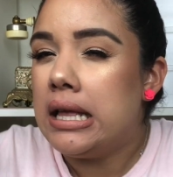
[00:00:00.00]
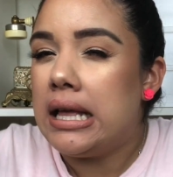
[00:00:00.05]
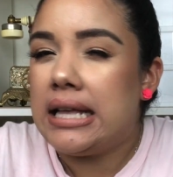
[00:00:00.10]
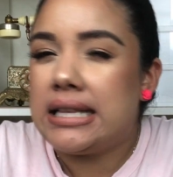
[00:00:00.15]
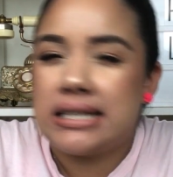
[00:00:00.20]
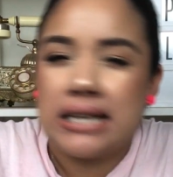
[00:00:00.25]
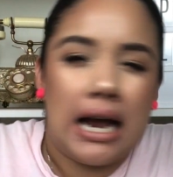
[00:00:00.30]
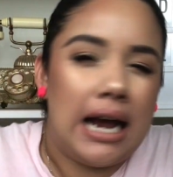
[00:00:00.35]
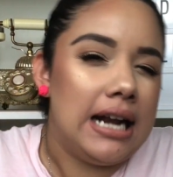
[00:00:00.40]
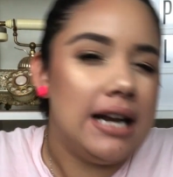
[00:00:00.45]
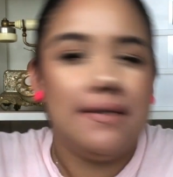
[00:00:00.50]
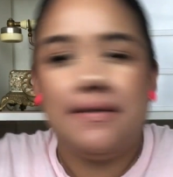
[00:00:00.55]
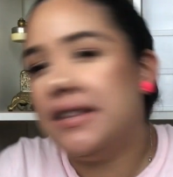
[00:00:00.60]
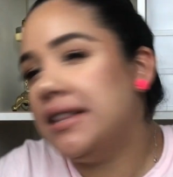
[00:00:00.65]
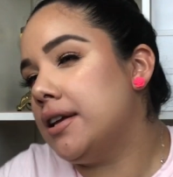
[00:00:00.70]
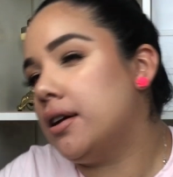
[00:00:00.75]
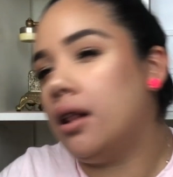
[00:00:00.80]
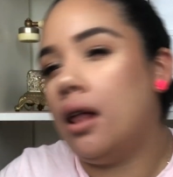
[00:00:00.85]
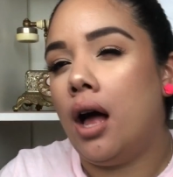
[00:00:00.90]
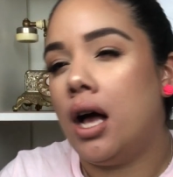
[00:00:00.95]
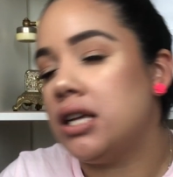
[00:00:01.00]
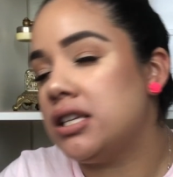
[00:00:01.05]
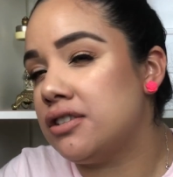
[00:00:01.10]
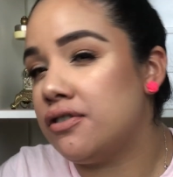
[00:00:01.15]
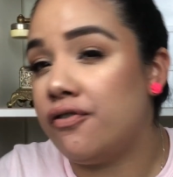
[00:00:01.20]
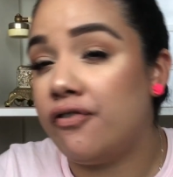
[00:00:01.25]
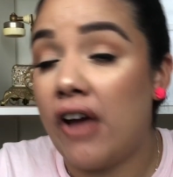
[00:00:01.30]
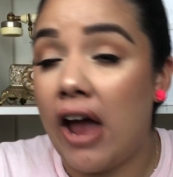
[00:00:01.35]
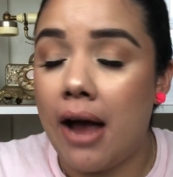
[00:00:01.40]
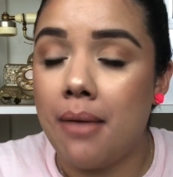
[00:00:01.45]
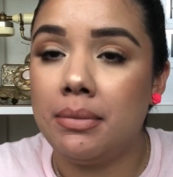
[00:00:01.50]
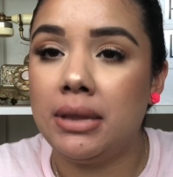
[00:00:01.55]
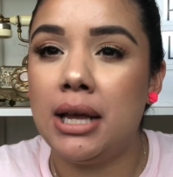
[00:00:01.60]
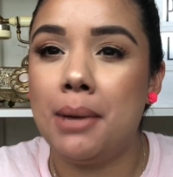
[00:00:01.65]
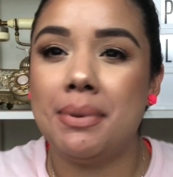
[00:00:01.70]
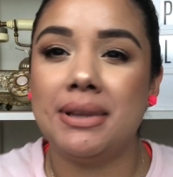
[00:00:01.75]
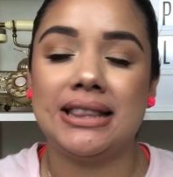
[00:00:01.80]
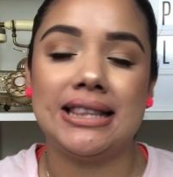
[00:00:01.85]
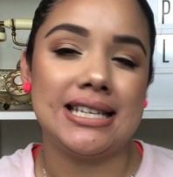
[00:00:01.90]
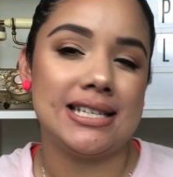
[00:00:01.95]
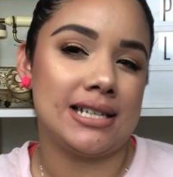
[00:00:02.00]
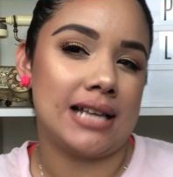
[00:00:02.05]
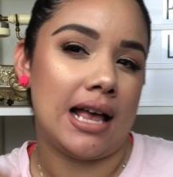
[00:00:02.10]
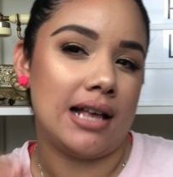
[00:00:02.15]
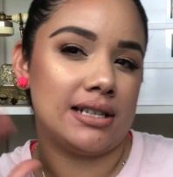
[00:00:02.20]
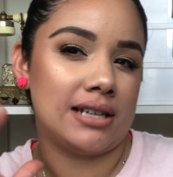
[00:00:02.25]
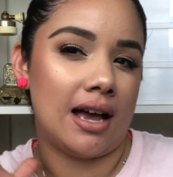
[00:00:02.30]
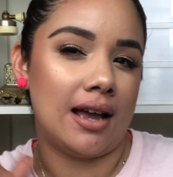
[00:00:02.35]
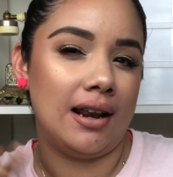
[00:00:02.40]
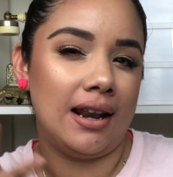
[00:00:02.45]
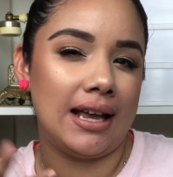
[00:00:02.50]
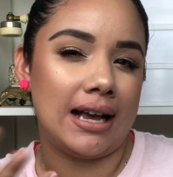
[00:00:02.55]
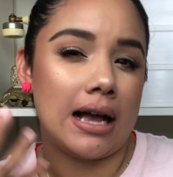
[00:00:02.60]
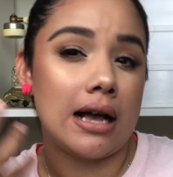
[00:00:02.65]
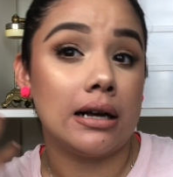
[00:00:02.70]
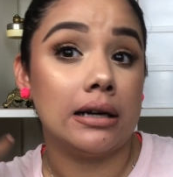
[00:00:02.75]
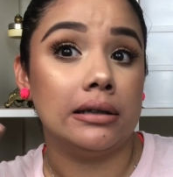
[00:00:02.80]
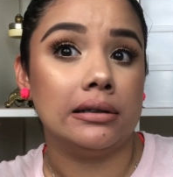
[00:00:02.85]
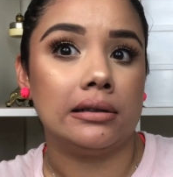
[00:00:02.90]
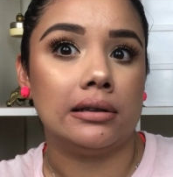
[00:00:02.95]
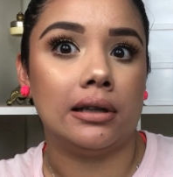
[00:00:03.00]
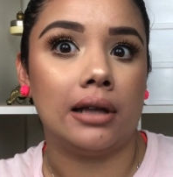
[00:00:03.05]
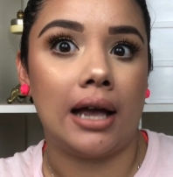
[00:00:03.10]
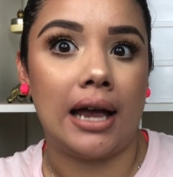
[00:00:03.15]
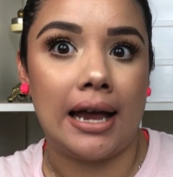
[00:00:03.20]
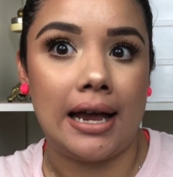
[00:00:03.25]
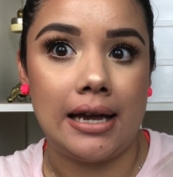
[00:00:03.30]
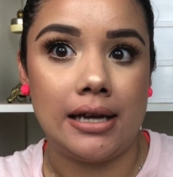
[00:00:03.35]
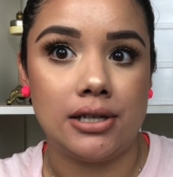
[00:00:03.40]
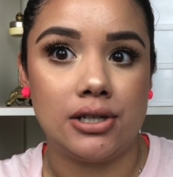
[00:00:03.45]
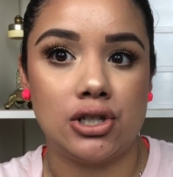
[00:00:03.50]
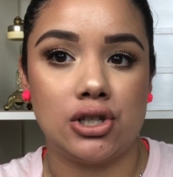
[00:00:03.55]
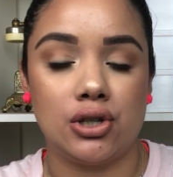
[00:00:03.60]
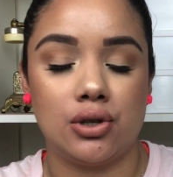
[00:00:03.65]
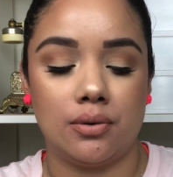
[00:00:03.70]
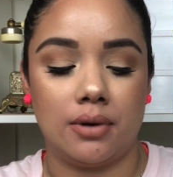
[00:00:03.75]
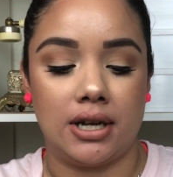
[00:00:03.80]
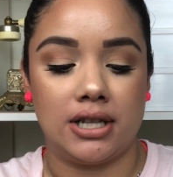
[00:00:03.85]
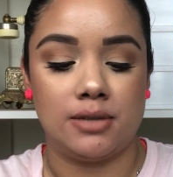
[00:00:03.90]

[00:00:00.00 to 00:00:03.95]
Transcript: It's kind of in the gloss family, but this has kind of like a glaze to it.